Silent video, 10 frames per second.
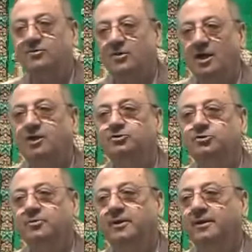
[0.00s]

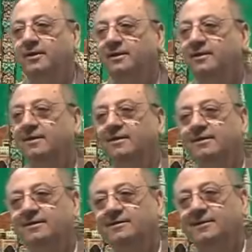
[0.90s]
ta'ajubi.
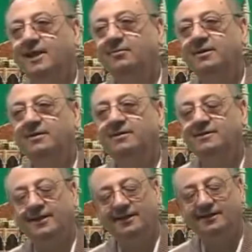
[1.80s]
Tell me
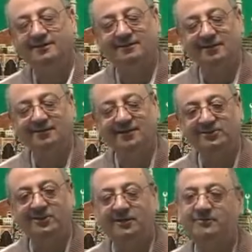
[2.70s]
the
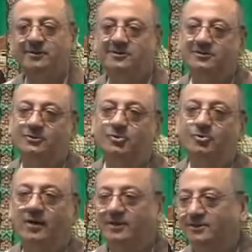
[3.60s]
translation of these two
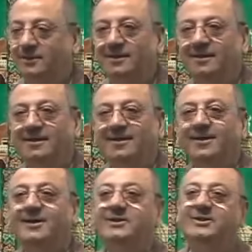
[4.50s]
words.
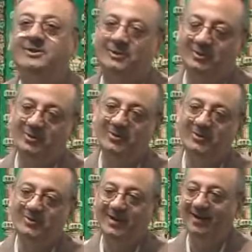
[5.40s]

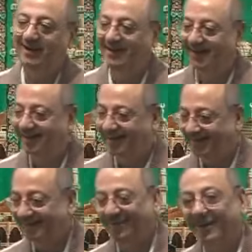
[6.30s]
Two.
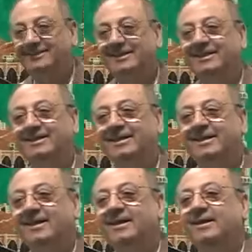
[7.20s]
What is it?
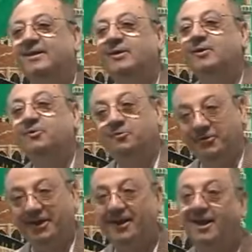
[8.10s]

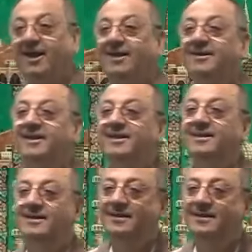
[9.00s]
Fi'lani,